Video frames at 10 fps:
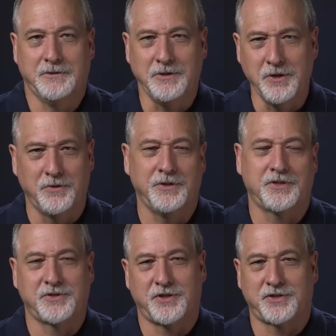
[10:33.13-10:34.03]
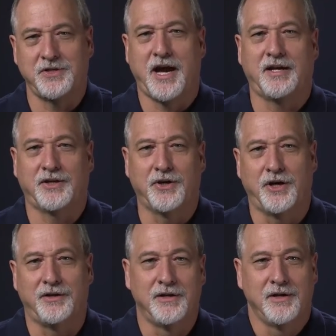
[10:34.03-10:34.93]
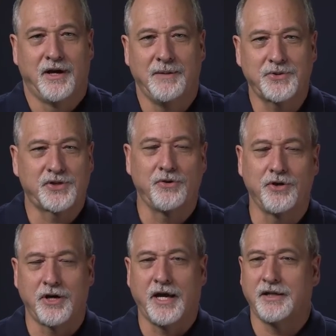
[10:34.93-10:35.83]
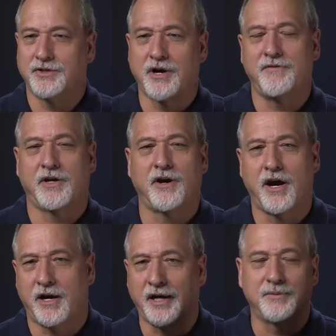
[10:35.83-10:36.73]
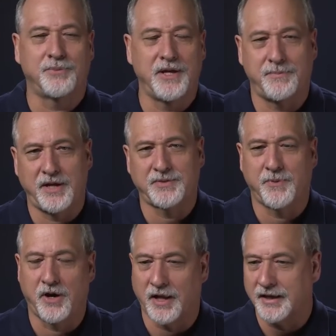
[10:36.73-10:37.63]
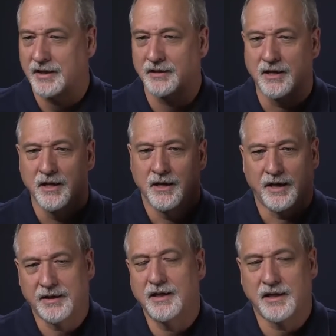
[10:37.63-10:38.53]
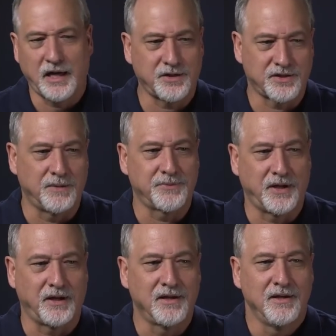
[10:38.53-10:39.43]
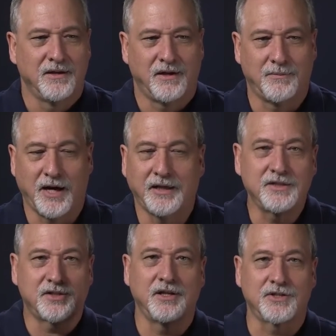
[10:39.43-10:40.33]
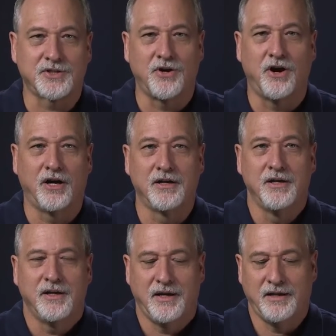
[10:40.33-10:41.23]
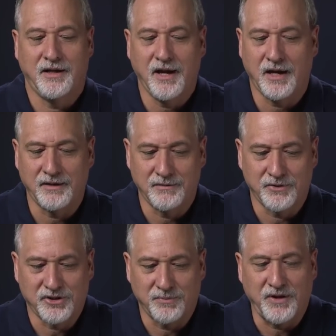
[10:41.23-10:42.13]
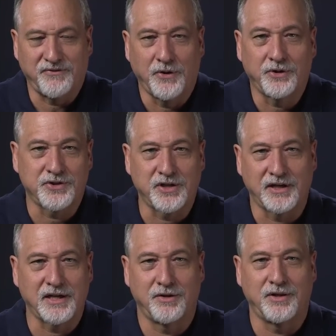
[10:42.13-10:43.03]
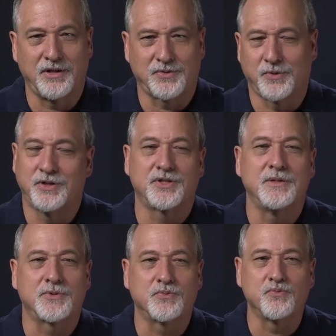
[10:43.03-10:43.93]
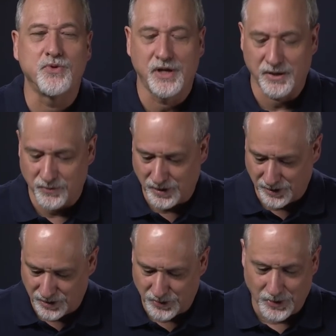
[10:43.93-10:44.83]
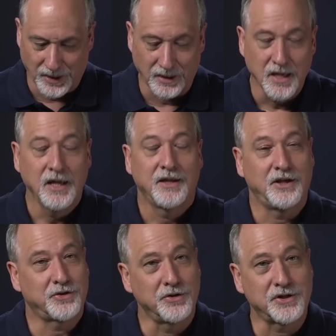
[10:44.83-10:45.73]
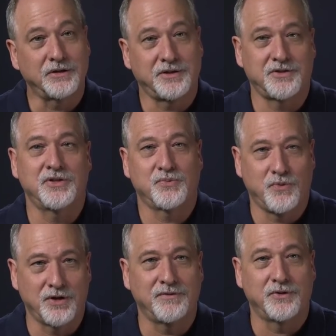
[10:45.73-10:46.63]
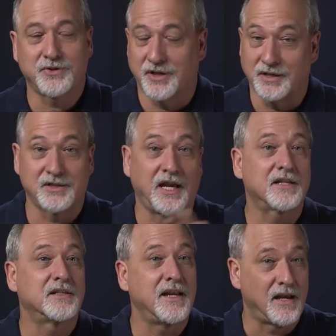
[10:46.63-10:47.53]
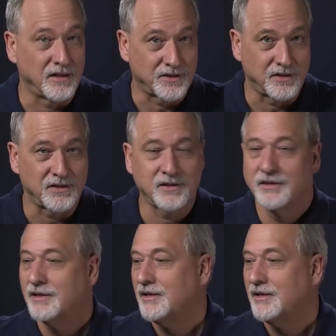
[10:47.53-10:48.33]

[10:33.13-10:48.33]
ooh, this is just not good. I'm so good. I can drive a car. I can play baseball. I can catch something. I can sing a song. And yet, to be focused on counting these words seems really, really annoying. It turns out this is one of those things. Text analysis